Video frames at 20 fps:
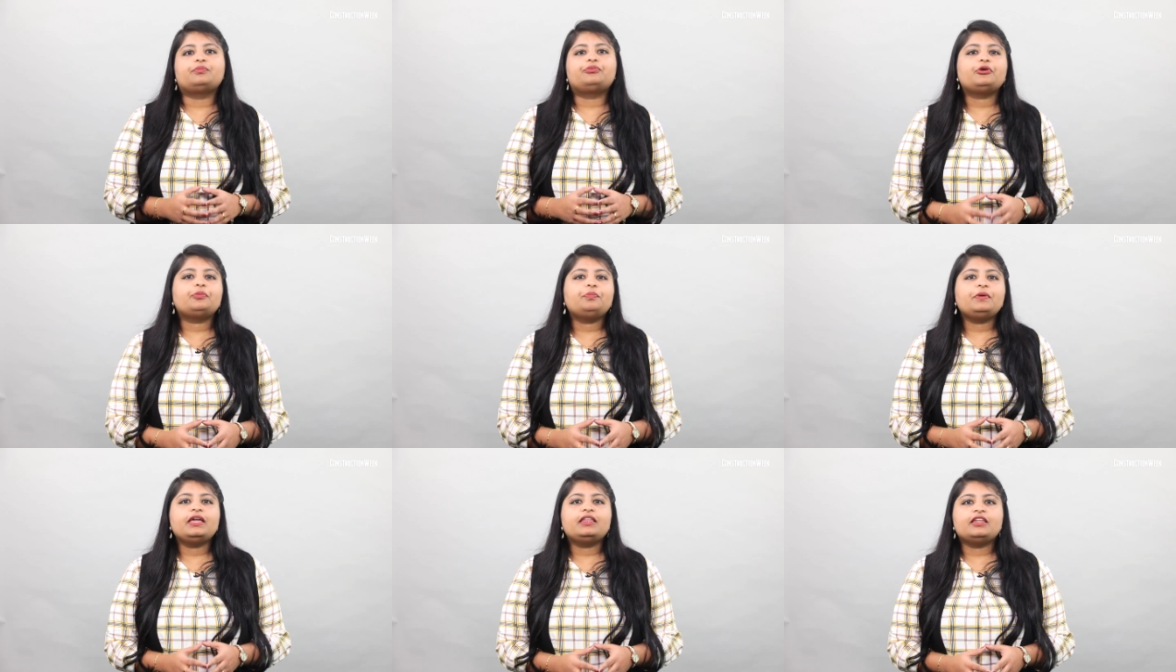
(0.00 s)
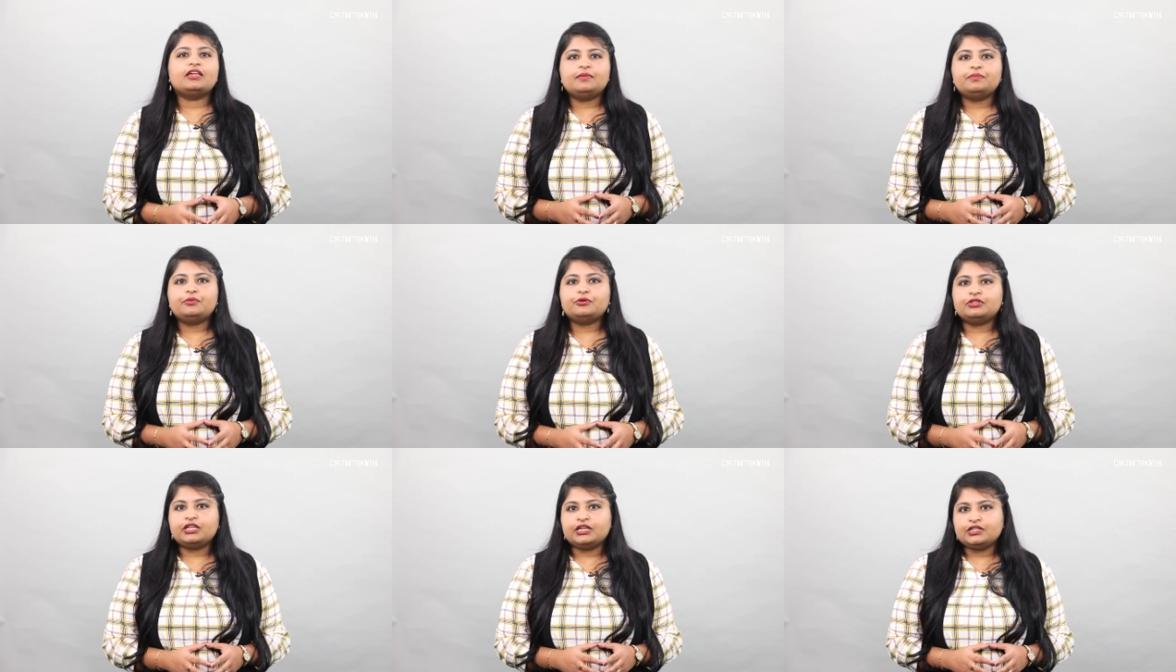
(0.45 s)
propane
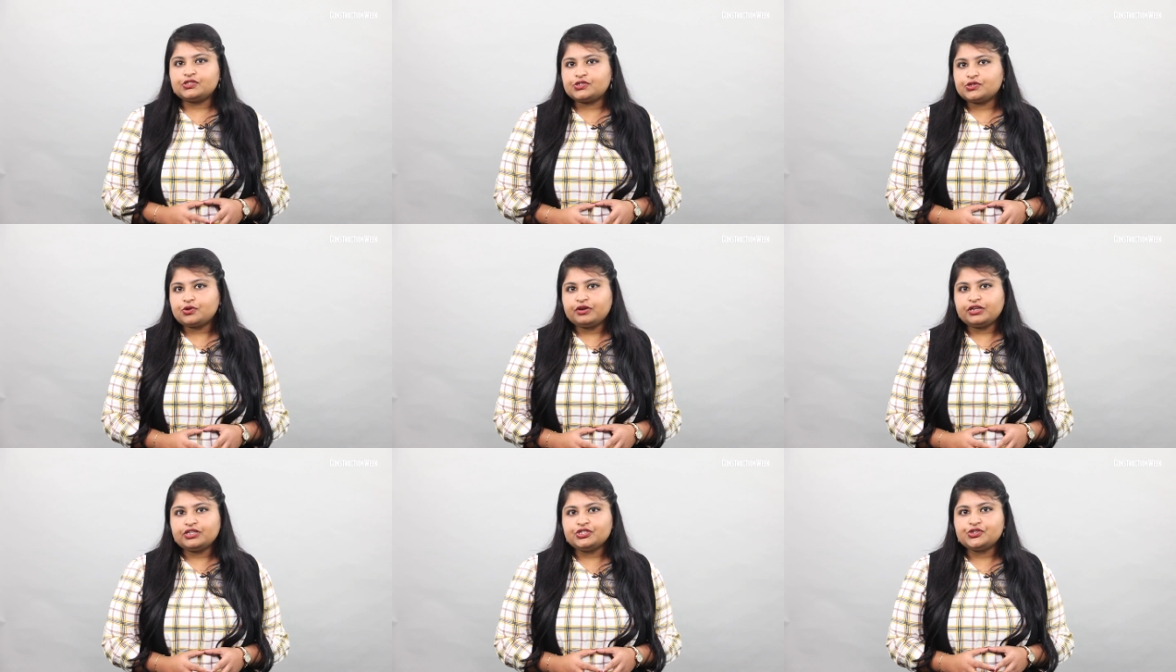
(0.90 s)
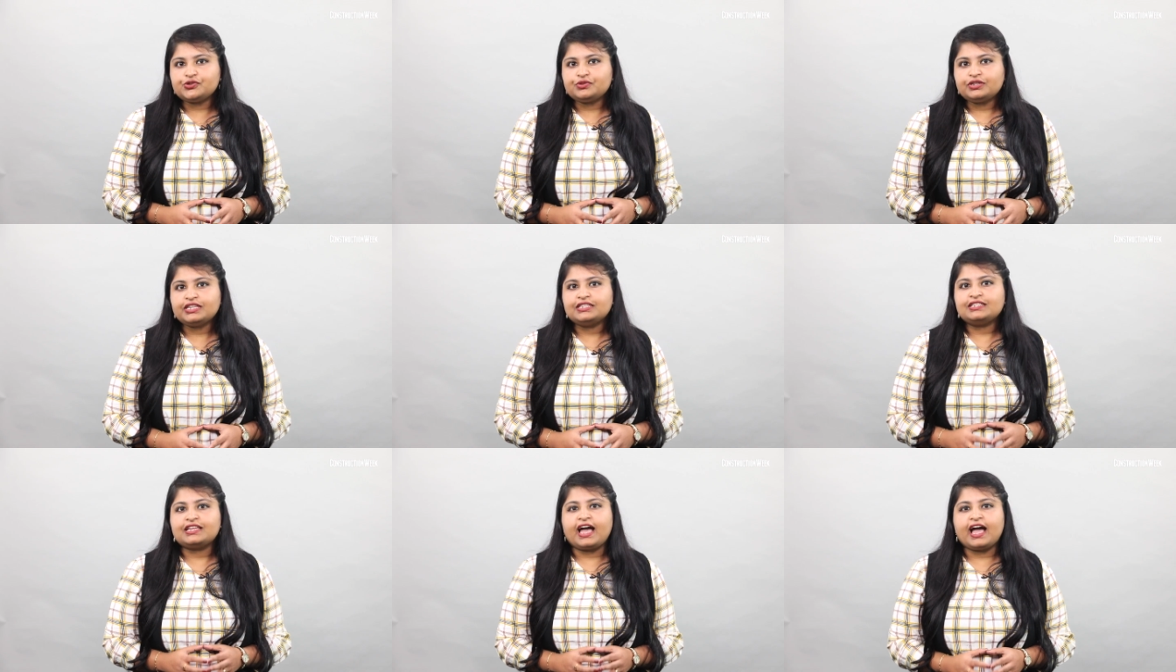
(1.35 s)
and butane storage unit